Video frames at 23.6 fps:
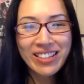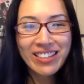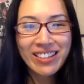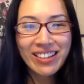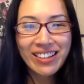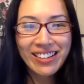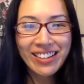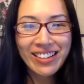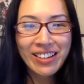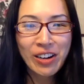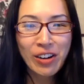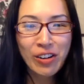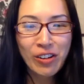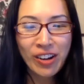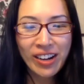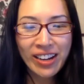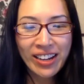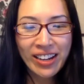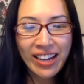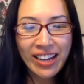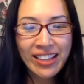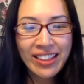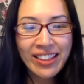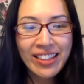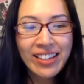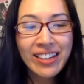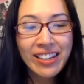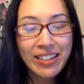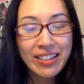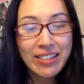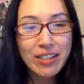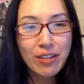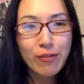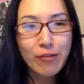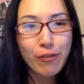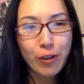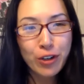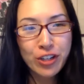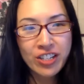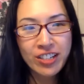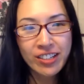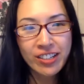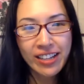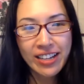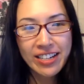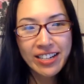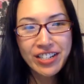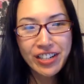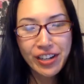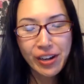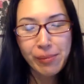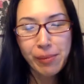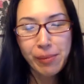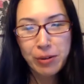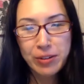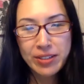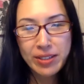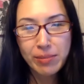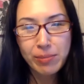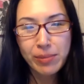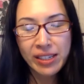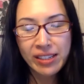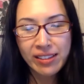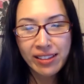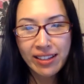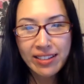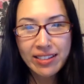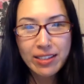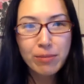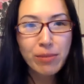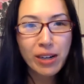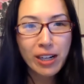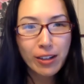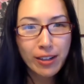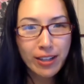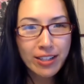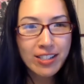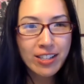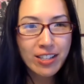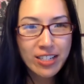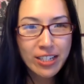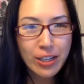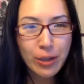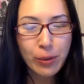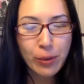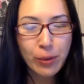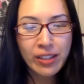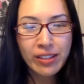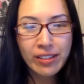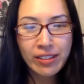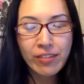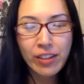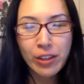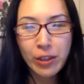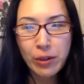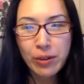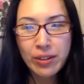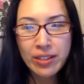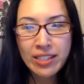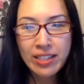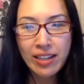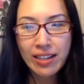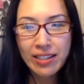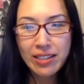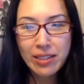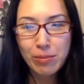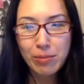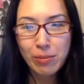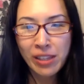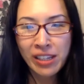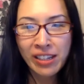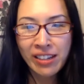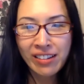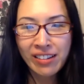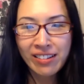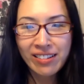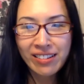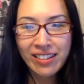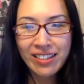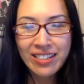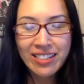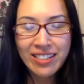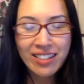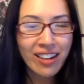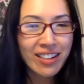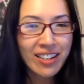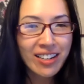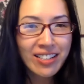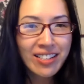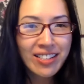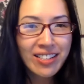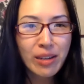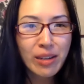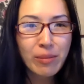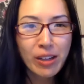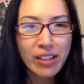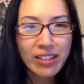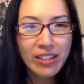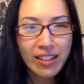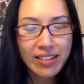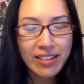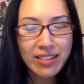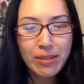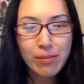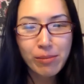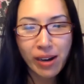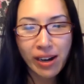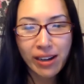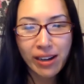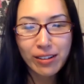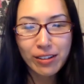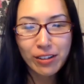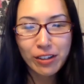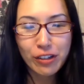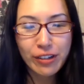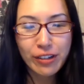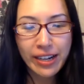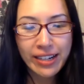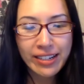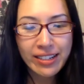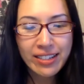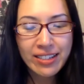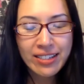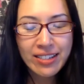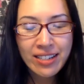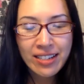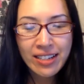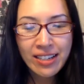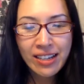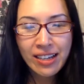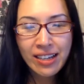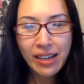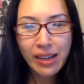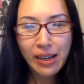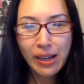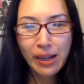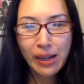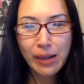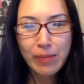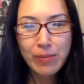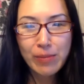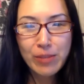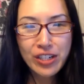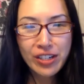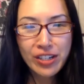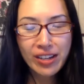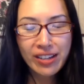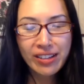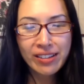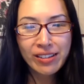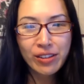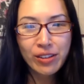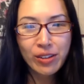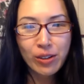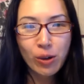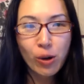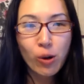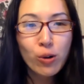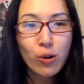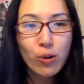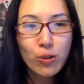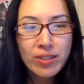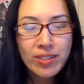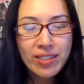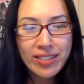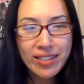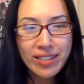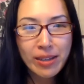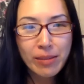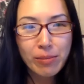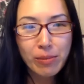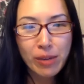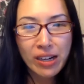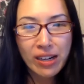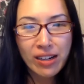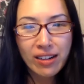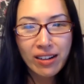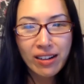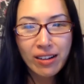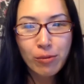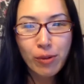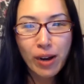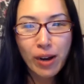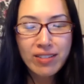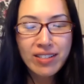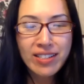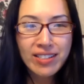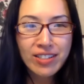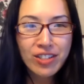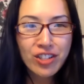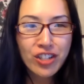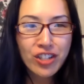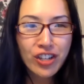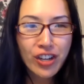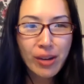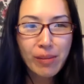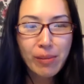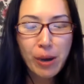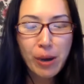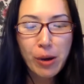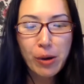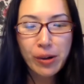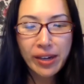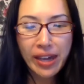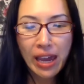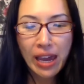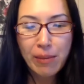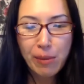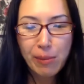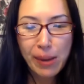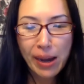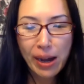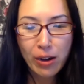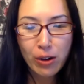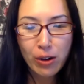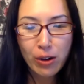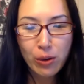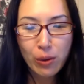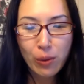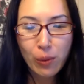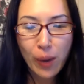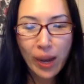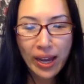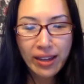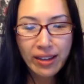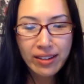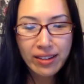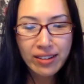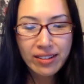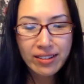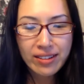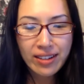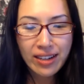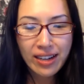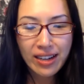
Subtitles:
You know, I think it is unfortunate that GMO is something that SynBio has to deal with, even though it's not a stigma that SynBio created. The whole stigma around GMO came about when